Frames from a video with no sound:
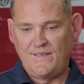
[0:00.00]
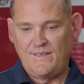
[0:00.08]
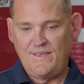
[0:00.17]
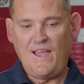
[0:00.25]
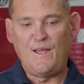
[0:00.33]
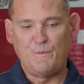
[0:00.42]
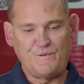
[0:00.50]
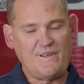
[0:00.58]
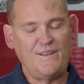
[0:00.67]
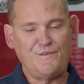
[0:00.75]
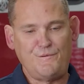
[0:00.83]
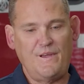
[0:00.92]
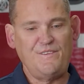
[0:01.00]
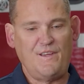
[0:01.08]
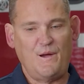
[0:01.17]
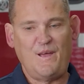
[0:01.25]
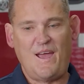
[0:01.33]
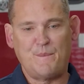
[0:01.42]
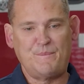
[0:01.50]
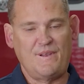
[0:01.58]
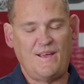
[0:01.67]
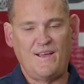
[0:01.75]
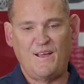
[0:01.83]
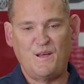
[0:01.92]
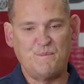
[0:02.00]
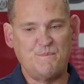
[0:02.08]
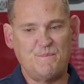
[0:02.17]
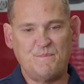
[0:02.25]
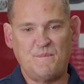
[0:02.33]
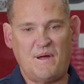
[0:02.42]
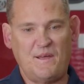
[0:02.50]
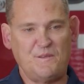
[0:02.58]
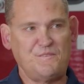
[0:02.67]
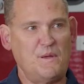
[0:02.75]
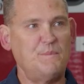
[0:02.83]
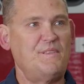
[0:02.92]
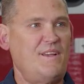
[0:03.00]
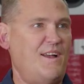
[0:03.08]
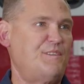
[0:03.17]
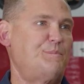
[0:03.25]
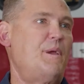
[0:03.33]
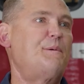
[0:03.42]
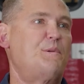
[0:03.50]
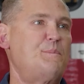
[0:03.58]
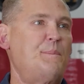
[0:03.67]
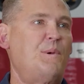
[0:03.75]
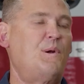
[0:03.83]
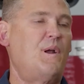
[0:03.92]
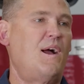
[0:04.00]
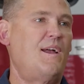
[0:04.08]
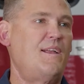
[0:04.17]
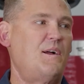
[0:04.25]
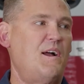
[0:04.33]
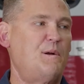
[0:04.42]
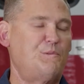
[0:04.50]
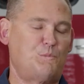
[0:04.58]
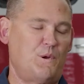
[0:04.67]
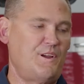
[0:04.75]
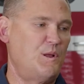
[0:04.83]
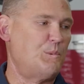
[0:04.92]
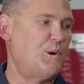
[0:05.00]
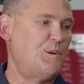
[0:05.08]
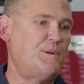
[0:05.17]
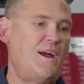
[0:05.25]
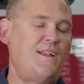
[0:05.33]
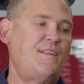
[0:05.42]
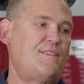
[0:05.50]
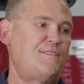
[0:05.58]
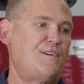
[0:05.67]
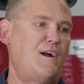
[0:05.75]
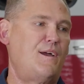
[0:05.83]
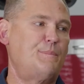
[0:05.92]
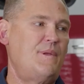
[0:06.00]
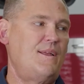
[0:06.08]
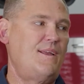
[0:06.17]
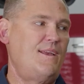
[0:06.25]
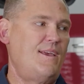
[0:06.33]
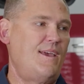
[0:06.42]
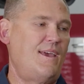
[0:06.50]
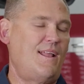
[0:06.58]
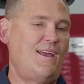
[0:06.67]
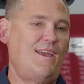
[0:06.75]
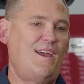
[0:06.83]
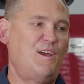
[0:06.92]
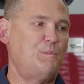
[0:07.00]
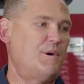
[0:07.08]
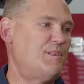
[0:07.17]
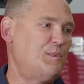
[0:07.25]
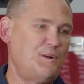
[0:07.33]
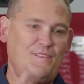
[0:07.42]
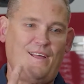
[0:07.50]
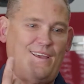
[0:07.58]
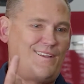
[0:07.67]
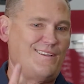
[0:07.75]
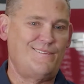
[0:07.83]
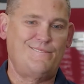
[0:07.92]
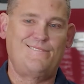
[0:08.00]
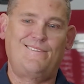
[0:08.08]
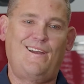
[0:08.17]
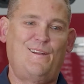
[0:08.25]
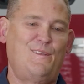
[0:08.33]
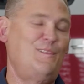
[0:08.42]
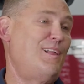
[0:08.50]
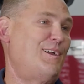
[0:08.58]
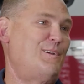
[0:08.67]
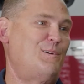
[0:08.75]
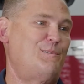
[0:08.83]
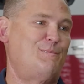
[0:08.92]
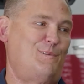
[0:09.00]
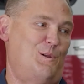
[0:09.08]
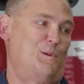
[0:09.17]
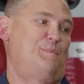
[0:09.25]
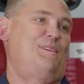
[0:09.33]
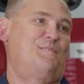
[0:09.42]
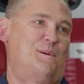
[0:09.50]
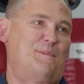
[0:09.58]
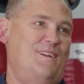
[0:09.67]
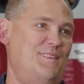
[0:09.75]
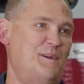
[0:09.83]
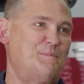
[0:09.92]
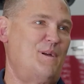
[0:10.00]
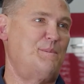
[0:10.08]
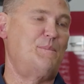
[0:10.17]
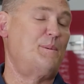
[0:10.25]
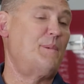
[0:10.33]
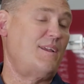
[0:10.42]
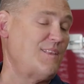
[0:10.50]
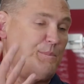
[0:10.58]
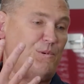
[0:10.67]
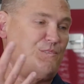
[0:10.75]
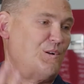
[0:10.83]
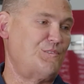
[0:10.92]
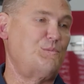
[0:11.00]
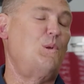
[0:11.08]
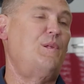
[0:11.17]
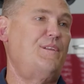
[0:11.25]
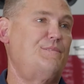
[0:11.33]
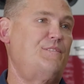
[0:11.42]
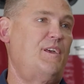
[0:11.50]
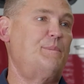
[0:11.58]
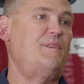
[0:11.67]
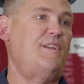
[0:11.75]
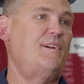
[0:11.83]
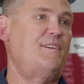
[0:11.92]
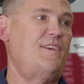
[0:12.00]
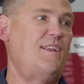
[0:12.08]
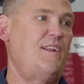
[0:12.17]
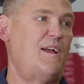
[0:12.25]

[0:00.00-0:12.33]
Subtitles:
Yeah, it was kind of strange how it happened. Some of the guys may remember I was working at 109 at the time, and I had what looked like herpes on my lip. My lip was all swollen, inflamed, and irritated.